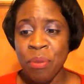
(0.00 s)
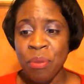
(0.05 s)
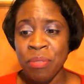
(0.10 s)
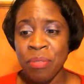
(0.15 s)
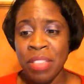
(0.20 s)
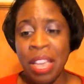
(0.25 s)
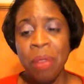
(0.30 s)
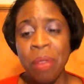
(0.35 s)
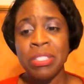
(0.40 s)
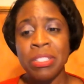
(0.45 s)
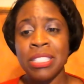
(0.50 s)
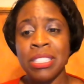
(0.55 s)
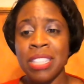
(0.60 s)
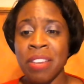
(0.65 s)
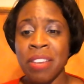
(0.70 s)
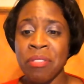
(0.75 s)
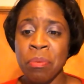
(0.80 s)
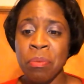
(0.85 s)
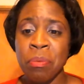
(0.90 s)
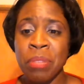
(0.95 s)
That was
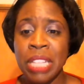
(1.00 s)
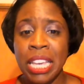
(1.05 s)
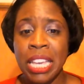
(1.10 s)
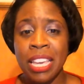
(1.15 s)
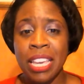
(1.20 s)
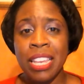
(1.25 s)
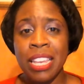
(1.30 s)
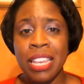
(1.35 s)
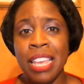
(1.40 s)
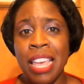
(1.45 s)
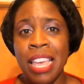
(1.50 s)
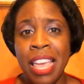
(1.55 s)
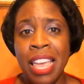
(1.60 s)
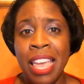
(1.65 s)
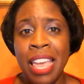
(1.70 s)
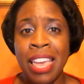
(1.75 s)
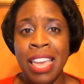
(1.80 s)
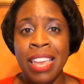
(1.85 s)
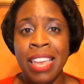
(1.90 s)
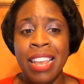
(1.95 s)
never the plan.
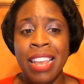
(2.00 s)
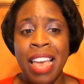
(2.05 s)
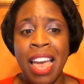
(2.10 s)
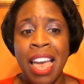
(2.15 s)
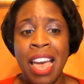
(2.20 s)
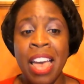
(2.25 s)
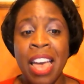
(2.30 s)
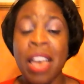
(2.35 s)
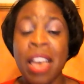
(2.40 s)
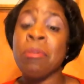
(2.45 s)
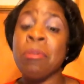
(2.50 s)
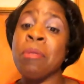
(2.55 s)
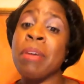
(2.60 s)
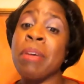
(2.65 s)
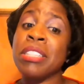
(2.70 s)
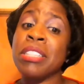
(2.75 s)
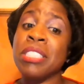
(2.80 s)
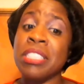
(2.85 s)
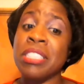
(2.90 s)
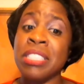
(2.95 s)
And I'm
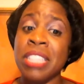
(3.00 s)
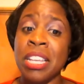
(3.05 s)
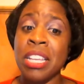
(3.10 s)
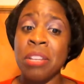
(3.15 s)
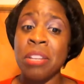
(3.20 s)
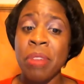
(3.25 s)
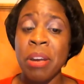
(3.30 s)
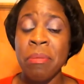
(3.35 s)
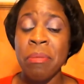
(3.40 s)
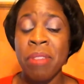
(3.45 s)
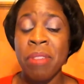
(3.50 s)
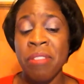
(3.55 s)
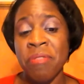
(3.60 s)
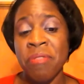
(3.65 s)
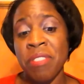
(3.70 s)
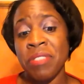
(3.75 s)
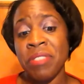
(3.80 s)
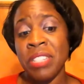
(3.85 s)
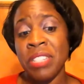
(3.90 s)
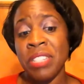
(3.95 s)
about to celebrate my
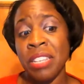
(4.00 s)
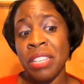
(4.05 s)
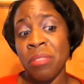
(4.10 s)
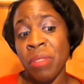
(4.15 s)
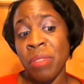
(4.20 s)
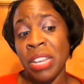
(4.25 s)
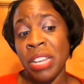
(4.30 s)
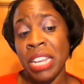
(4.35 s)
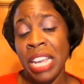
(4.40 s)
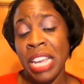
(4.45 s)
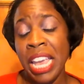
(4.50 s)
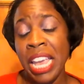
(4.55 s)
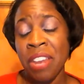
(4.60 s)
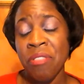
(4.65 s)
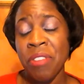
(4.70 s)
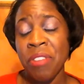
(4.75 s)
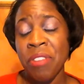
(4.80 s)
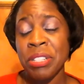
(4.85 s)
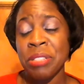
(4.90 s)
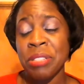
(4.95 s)
15th wedding
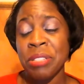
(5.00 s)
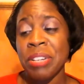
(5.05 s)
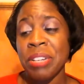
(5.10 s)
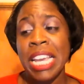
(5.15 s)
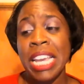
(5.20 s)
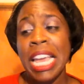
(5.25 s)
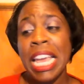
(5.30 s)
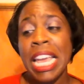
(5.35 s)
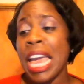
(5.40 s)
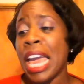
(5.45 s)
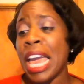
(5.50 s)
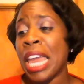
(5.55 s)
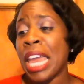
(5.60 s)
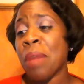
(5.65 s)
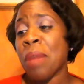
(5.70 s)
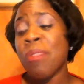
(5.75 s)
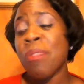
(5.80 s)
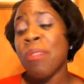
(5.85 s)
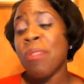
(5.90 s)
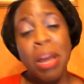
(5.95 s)
anniversary, and
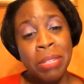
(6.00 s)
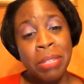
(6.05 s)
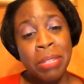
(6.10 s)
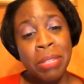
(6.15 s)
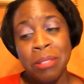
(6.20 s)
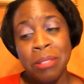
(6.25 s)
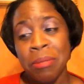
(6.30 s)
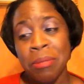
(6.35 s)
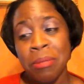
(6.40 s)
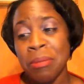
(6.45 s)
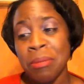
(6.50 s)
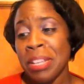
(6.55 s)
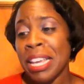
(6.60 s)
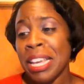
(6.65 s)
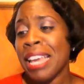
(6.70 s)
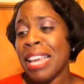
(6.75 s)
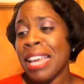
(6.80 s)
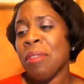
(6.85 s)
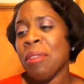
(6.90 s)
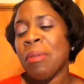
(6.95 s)
I promise you,
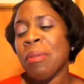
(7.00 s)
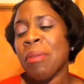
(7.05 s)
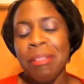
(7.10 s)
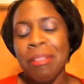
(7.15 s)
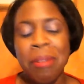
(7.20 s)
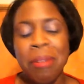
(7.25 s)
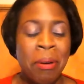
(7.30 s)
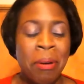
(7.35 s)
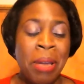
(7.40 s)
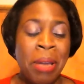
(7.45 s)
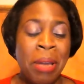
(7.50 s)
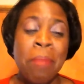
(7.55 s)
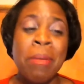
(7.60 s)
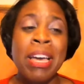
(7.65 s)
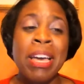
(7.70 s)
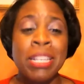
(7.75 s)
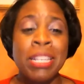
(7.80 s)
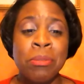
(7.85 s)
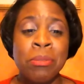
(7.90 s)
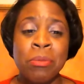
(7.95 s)
well, okay, my
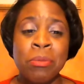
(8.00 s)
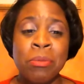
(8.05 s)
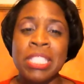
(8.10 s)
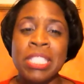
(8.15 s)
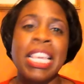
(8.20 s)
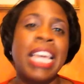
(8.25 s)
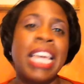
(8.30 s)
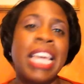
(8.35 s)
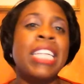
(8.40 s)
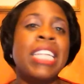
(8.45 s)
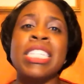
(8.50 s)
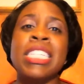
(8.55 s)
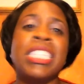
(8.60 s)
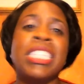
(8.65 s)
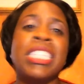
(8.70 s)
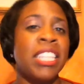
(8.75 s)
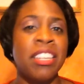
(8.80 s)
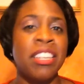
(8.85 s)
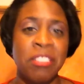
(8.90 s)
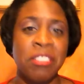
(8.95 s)
husband would say he just
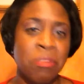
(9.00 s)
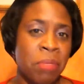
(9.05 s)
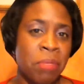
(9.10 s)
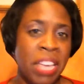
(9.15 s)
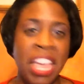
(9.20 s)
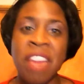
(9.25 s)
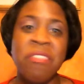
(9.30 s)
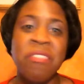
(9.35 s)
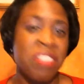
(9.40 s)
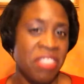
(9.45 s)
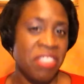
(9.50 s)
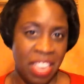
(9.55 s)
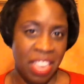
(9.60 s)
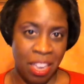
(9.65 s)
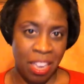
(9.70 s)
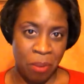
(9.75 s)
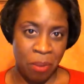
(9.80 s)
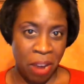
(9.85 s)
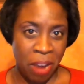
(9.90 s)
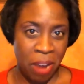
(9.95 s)
loves me,
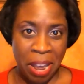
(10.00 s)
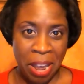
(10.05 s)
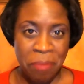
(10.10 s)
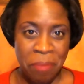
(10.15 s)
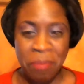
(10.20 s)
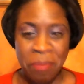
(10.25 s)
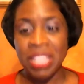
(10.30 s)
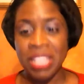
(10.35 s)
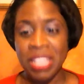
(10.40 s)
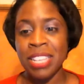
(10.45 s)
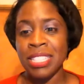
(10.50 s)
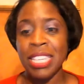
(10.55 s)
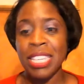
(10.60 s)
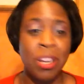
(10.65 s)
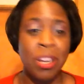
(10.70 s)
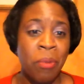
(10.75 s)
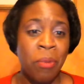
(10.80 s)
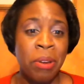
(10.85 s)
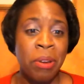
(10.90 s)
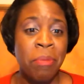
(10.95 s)
everything, right? Because he
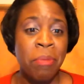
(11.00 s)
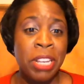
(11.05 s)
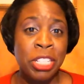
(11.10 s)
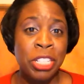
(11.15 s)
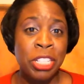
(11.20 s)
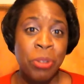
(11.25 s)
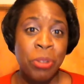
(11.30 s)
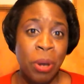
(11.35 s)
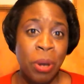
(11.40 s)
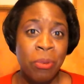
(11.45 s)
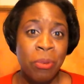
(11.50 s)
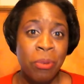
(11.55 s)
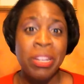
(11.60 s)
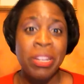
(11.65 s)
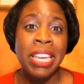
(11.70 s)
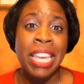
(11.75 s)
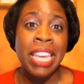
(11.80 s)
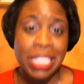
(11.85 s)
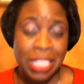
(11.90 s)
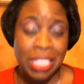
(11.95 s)
don't want to be in trouble.
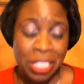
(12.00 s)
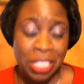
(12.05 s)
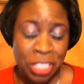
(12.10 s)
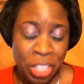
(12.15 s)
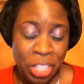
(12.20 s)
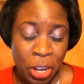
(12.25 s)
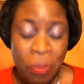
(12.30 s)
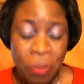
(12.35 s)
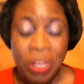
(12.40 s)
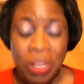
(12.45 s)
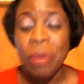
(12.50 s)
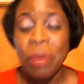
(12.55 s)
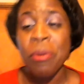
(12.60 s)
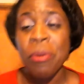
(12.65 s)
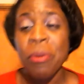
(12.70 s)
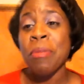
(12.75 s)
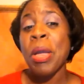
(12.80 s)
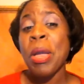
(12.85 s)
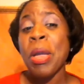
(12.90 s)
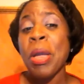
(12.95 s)
He has to share a pillow
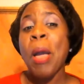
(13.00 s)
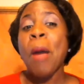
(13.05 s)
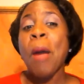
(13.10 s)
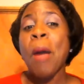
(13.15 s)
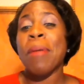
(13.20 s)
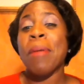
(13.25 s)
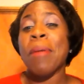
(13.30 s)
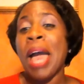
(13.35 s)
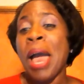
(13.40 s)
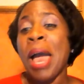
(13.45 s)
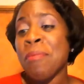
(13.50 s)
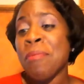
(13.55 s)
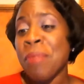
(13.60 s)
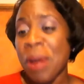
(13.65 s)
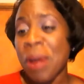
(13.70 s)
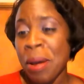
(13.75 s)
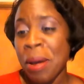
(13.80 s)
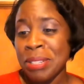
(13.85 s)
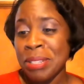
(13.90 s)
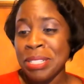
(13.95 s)
with me. But I
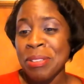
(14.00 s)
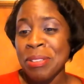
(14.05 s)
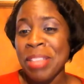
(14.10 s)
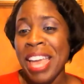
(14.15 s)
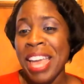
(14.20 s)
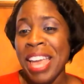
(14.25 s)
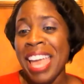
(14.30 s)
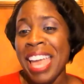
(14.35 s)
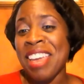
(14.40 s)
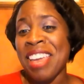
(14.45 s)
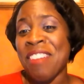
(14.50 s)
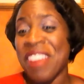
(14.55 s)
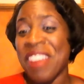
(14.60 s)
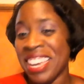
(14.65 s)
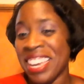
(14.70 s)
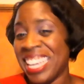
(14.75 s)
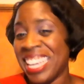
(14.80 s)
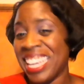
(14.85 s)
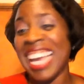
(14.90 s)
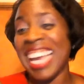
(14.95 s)
promise you that if
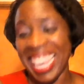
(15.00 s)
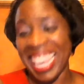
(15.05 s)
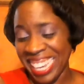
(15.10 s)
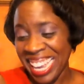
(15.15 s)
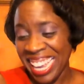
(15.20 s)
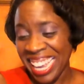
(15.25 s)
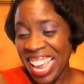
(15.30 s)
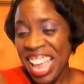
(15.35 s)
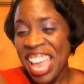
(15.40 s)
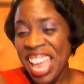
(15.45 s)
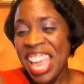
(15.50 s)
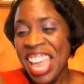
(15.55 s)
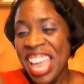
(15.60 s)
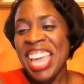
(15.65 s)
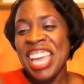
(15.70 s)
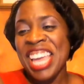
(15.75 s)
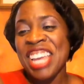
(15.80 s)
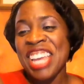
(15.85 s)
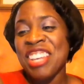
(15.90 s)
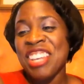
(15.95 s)

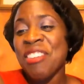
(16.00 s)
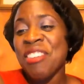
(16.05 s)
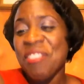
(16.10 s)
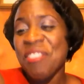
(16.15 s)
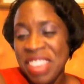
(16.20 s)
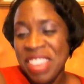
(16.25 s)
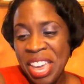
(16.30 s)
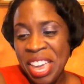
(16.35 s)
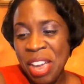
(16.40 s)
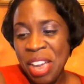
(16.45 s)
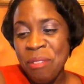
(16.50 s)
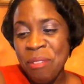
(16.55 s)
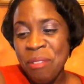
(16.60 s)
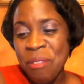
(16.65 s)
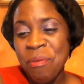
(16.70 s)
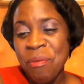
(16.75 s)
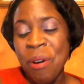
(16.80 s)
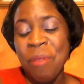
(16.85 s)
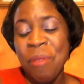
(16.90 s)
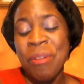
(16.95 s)
he knew
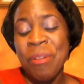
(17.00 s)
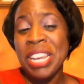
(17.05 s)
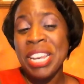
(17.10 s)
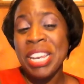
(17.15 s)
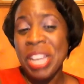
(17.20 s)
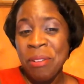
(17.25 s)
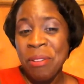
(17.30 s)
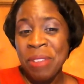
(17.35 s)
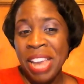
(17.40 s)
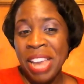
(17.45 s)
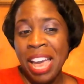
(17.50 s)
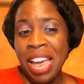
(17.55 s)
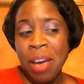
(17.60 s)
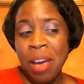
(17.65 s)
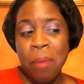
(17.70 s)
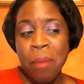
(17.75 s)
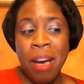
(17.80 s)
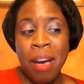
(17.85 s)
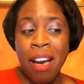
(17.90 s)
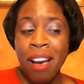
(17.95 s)
then what we know now
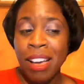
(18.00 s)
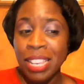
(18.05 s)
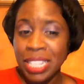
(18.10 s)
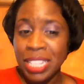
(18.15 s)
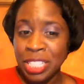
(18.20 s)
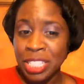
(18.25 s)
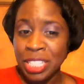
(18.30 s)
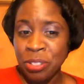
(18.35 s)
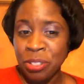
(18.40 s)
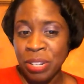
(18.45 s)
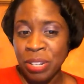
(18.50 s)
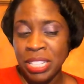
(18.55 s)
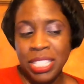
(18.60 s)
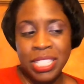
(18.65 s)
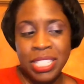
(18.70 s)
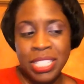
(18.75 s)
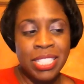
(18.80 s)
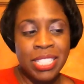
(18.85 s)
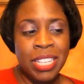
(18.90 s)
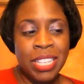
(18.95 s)
about all these
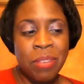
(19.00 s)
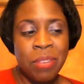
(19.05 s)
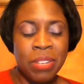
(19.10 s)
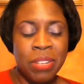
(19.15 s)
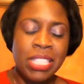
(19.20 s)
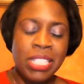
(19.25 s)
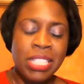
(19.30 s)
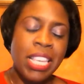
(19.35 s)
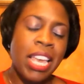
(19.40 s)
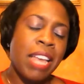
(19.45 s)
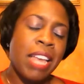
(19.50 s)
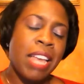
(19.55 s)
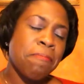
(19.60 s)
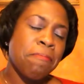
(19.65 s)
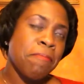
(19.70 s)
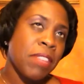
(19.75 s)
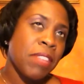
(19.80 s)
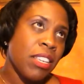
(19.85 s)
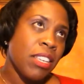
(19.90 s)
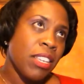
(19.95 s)
transitions, he would have said,
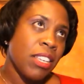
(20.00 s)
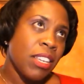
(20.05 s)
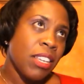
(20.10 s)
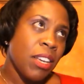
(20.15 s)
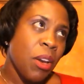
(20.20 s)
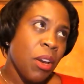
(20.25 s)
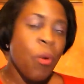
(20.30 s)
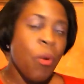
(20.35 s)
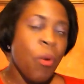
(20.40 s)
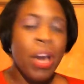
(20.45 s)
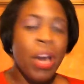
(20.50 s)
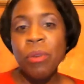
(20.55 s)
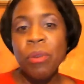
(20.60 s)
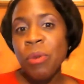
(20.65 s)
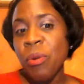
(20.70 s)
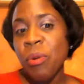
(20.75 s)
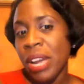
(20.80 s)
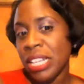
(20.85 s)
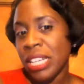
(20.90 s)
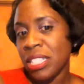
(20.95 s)
why don't
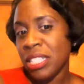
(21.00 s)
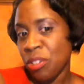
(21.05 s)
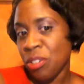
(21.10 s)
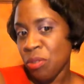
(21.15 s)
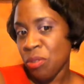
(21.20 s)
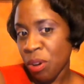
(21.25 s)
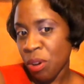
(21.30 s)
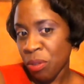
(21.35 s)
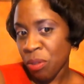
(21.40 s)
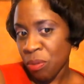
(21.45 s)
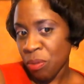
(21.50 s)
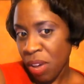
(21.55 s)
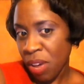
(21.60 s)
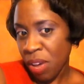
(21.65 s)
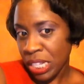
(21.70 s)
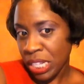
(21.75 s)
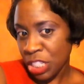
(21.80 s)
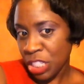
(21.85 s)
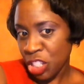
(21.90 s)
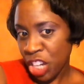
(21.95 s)
we wait till you go through all
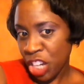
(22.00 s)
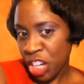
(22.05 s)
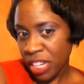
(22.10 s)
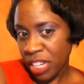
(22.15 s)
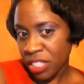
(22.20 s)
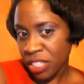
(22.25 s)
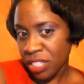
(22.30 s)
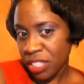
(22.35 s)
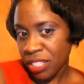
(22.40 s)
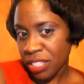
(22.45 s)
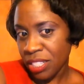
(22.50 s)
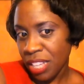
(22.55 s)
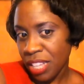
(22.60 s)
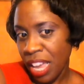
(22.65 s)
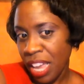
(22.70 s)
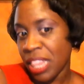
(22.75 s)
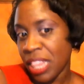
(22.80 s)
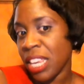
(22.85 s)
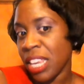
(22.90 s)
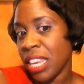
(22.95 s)
these changes
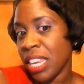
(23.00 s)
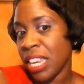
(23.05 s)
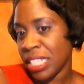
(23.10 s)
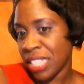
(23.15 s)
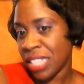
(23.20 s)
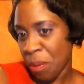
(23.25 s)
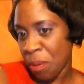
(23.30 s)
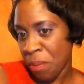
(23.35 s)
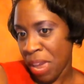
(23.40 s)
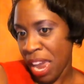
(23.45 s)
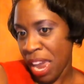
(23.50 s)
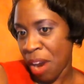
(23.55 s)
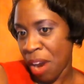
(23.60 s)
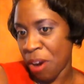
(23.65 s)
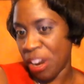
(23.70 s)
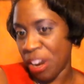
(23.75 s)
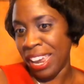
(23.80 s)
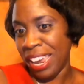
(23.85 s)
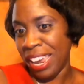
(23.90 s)
and then let's get married?